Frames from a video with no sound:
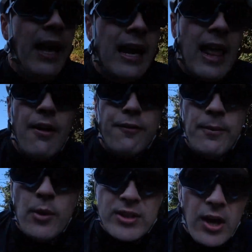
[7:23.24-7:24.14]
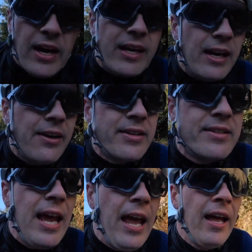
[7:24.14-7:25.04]
allowing for more tire
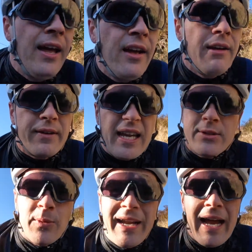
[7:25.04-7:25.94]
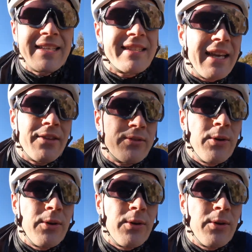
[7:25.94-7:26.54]
clearance. Forget 28C,